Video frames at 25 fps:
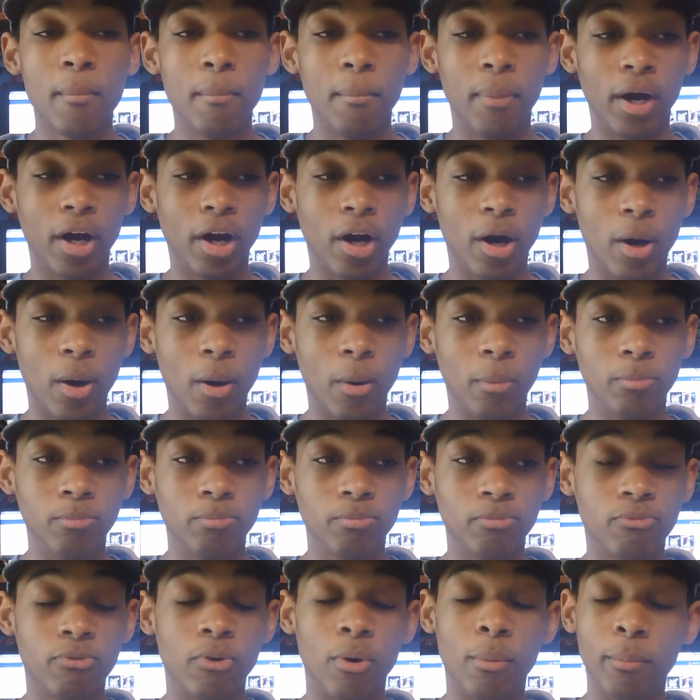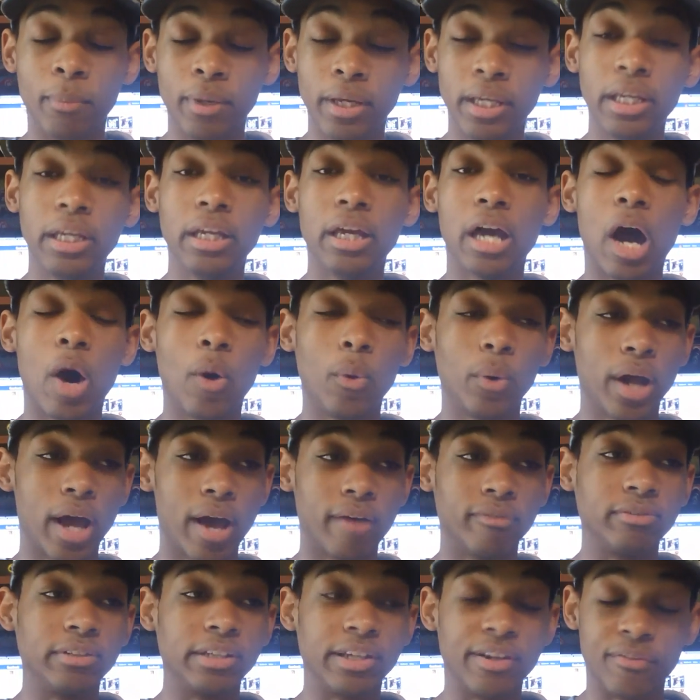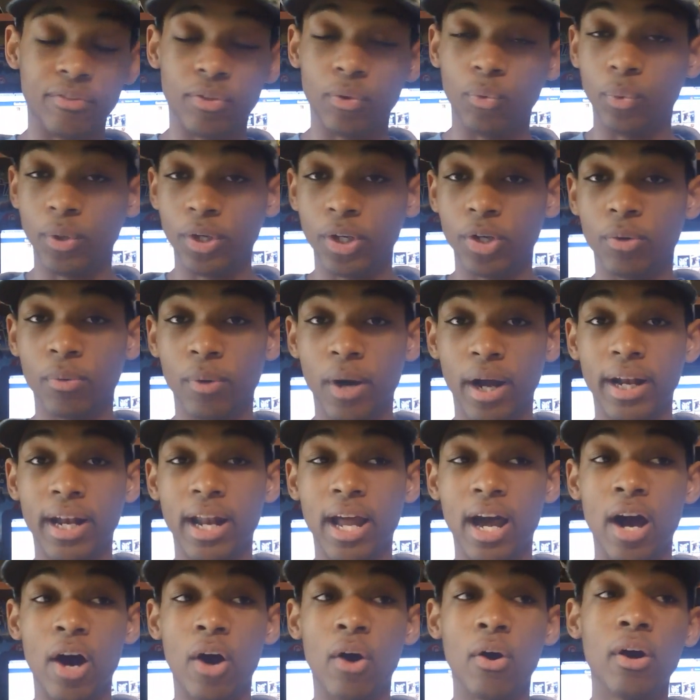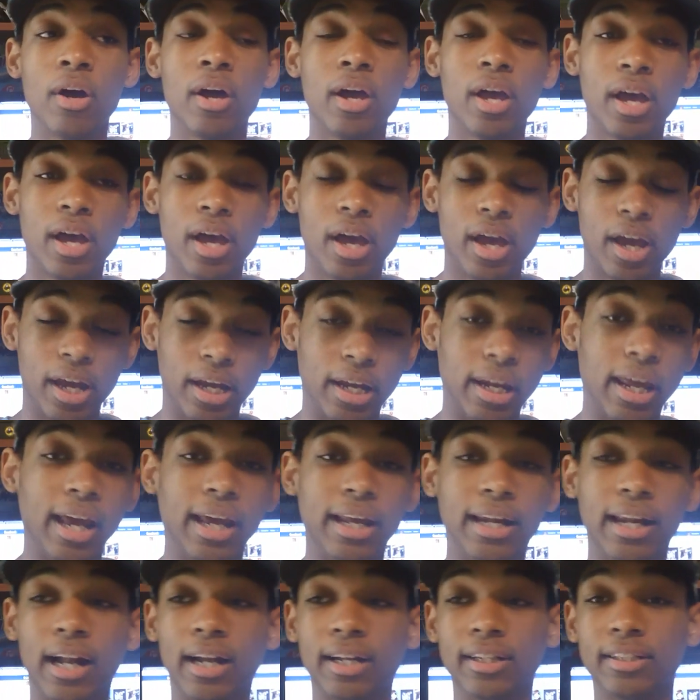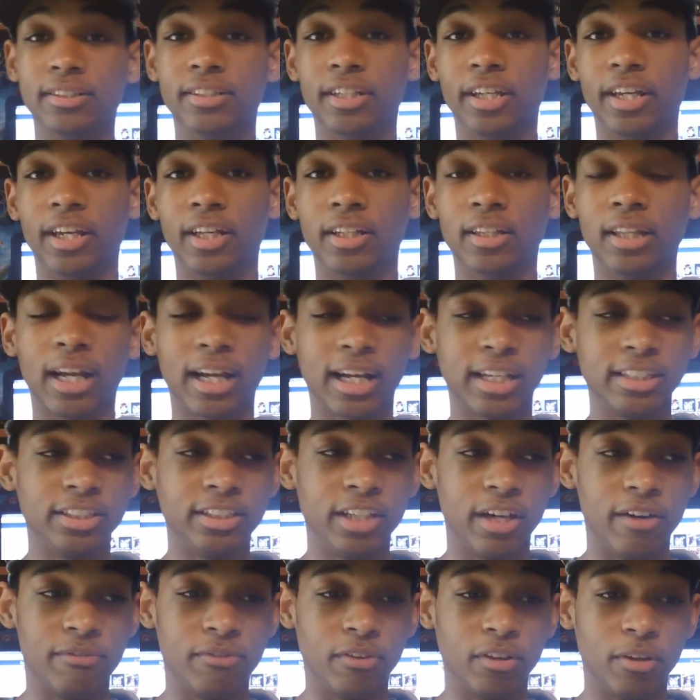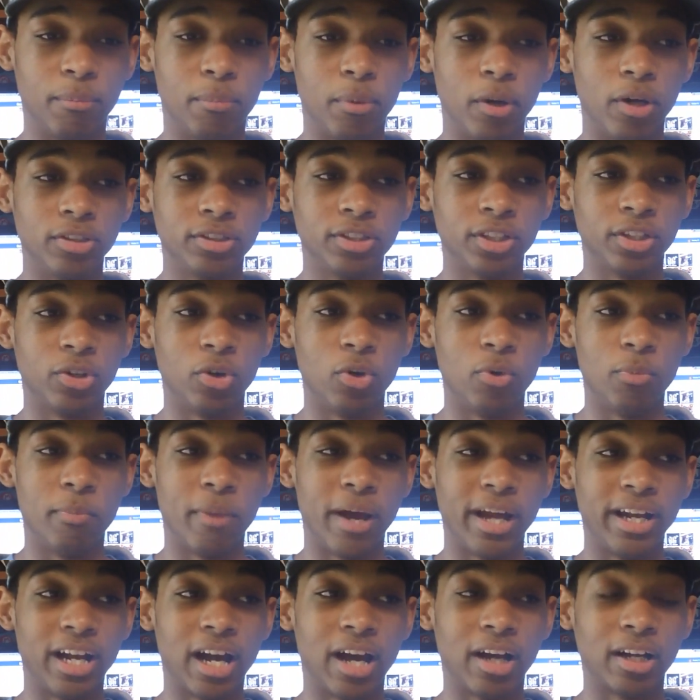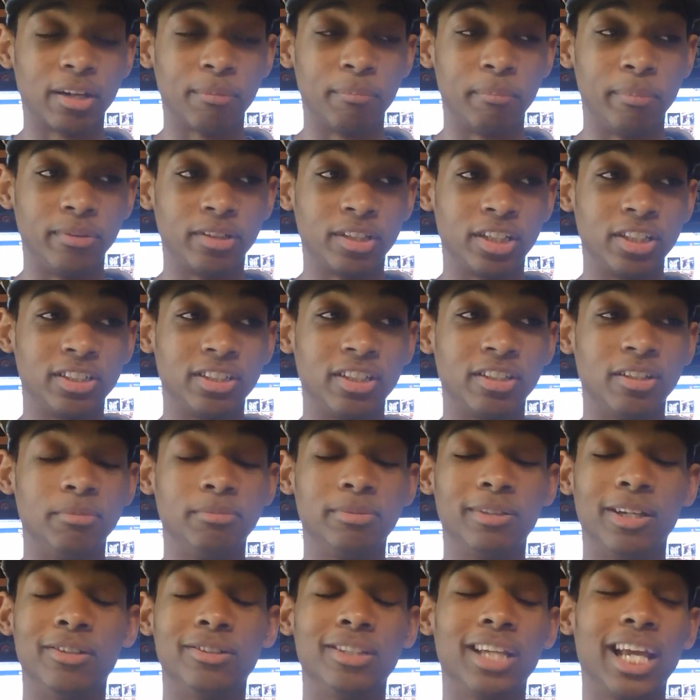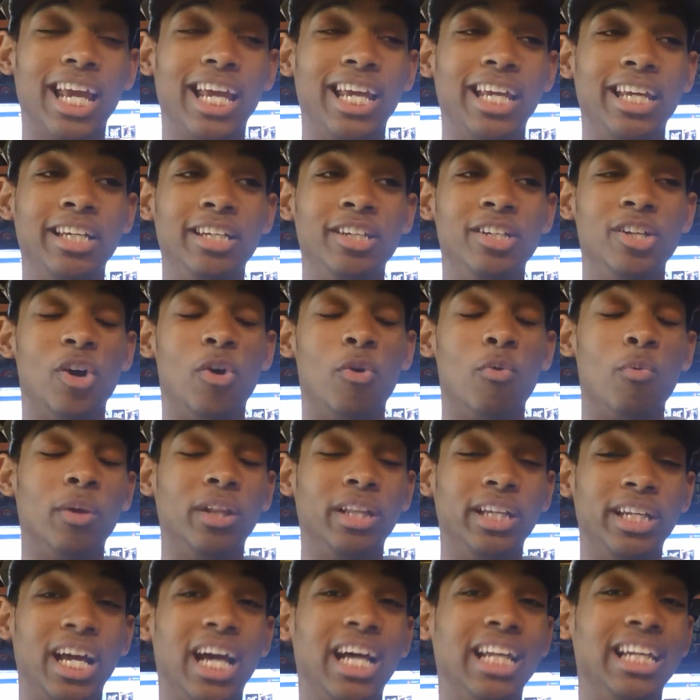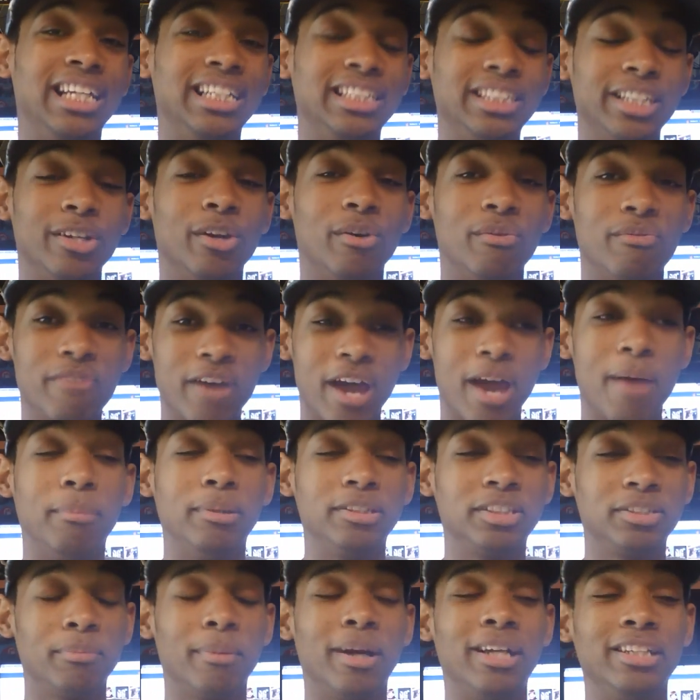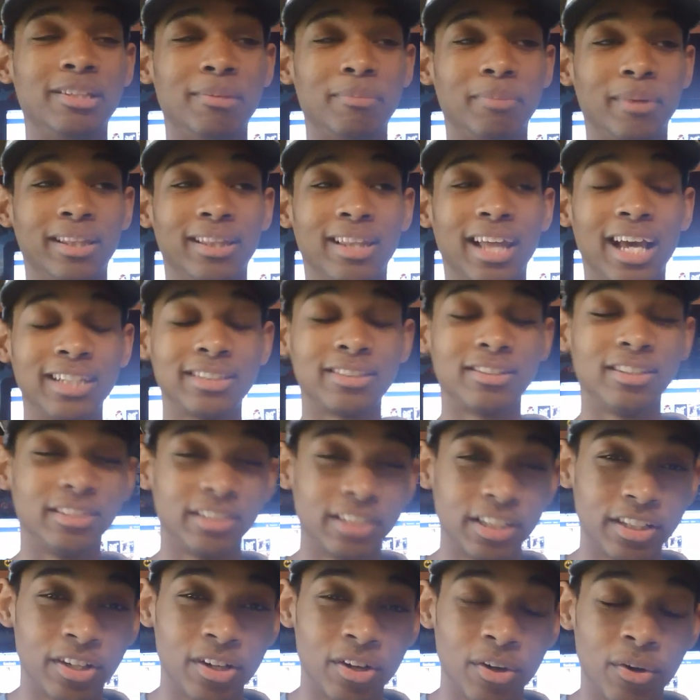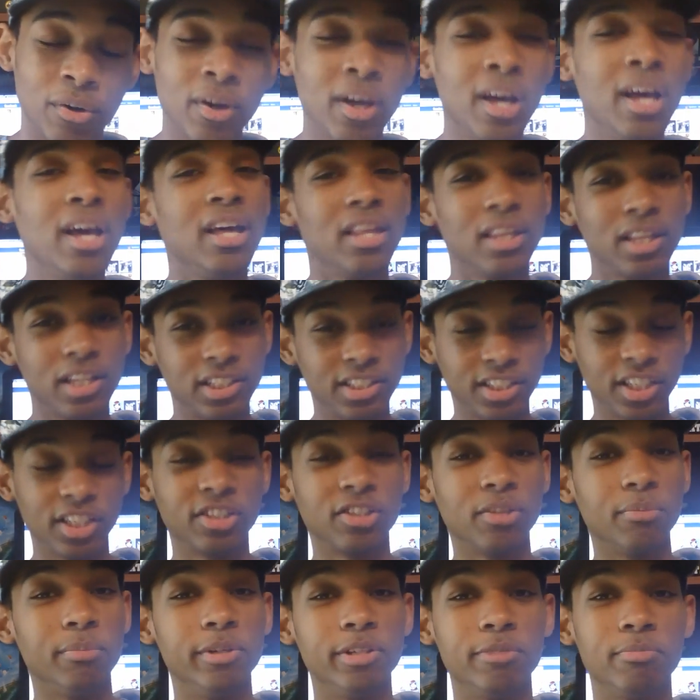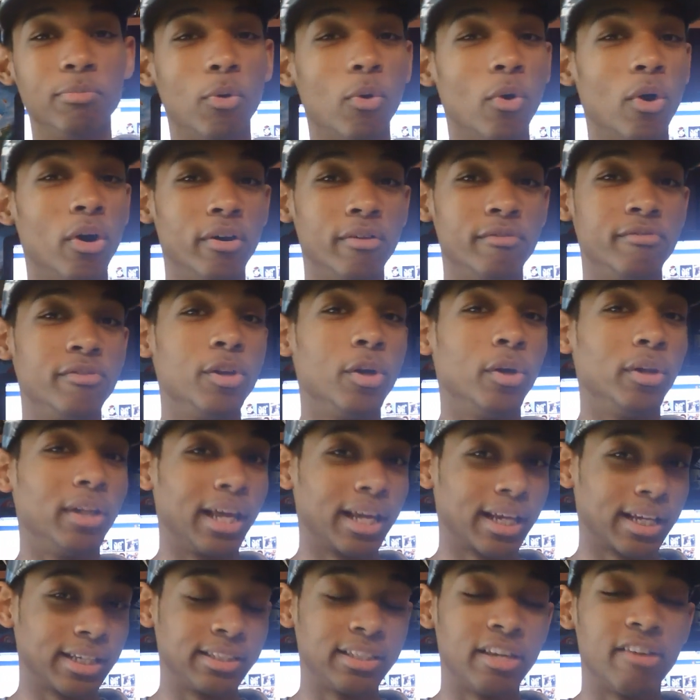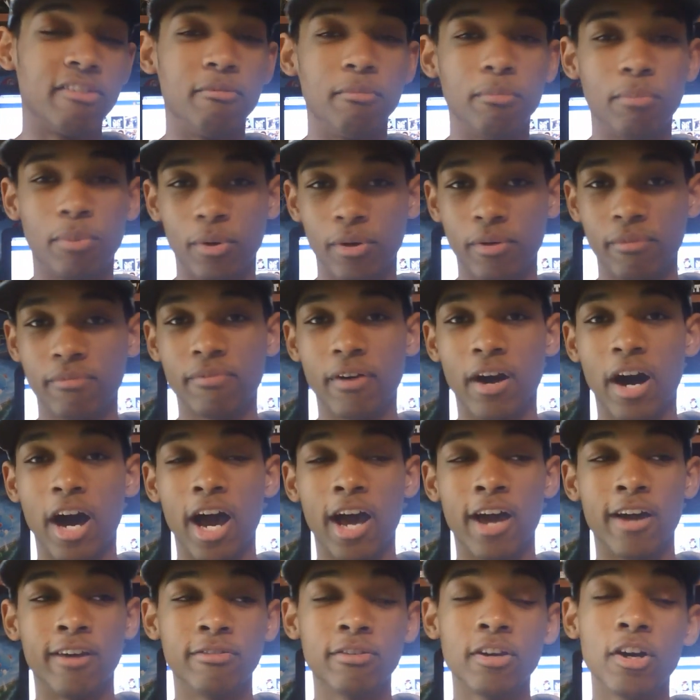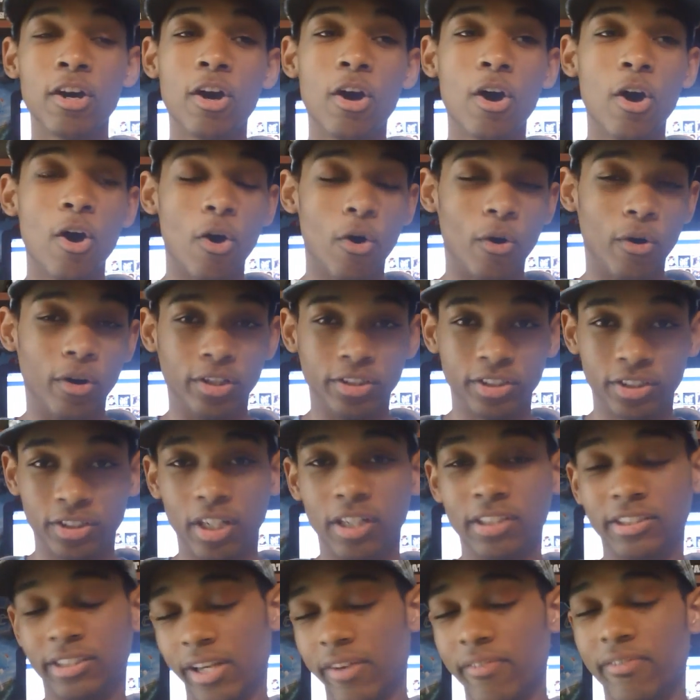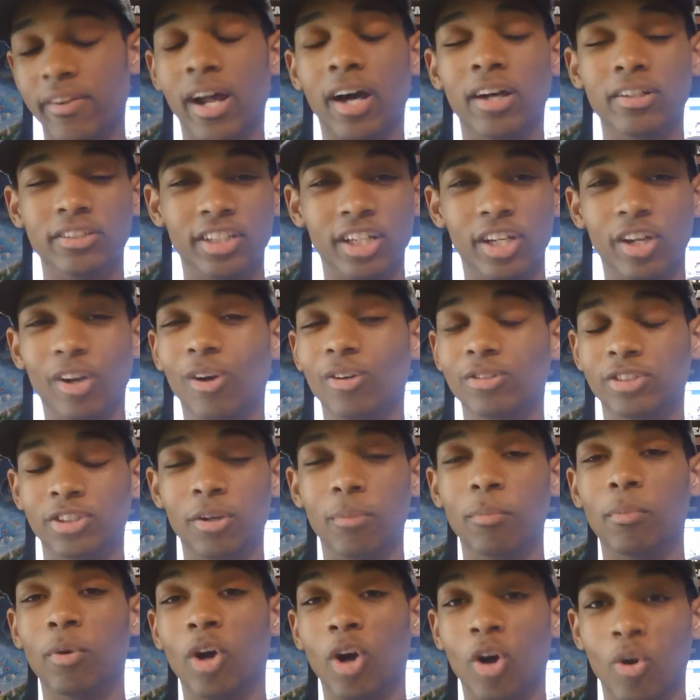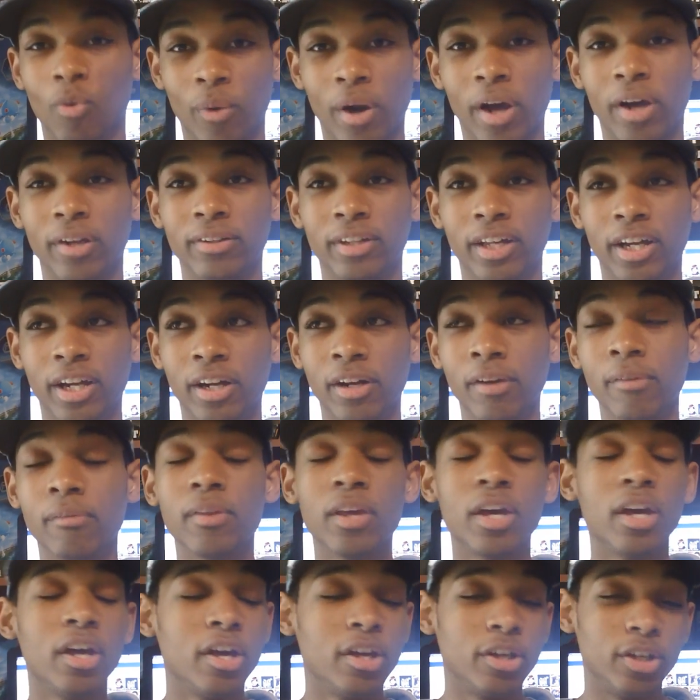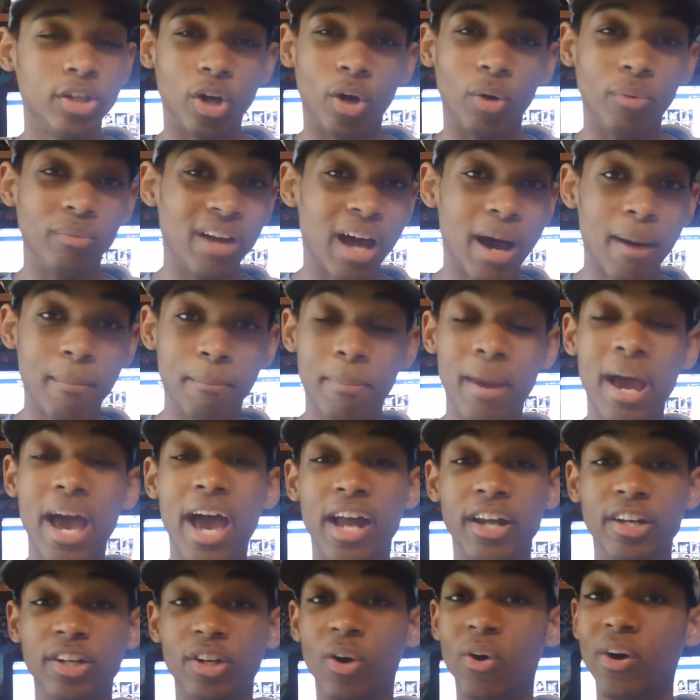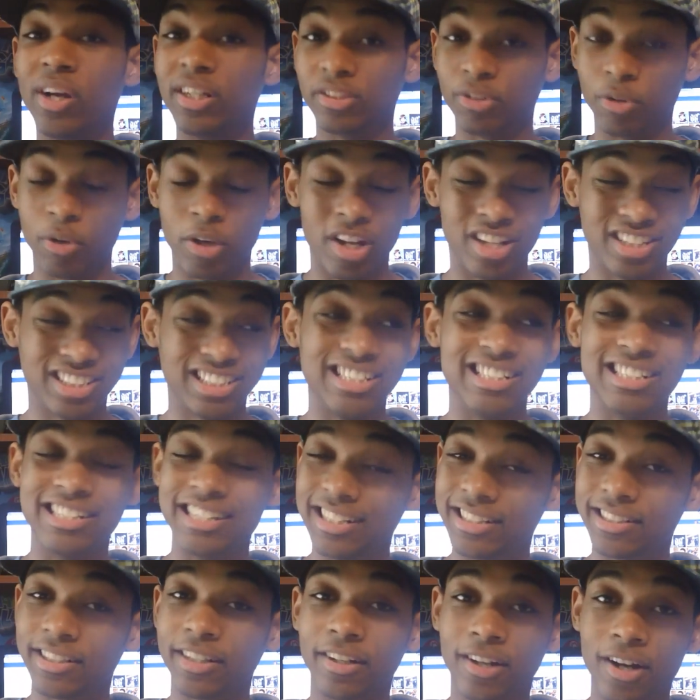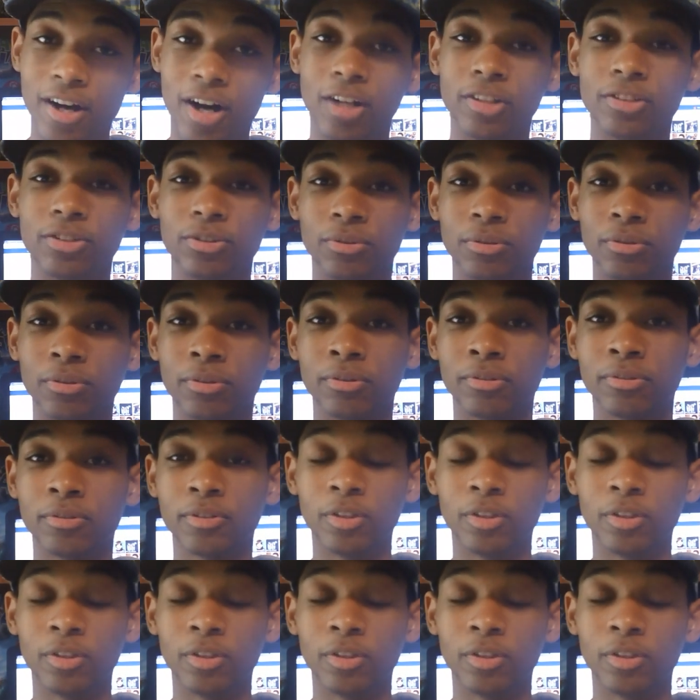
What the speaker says: But for me, I would have to give the Wii U right now an 8 out of 10. Like I said, for the person who may not consider themselves a, really a Nintendo fan, but somebody simply likes Nintendo, the system is more of, like a 7.5 or a 7 out of 10, somewhere around there. Not bad, it's a decent console.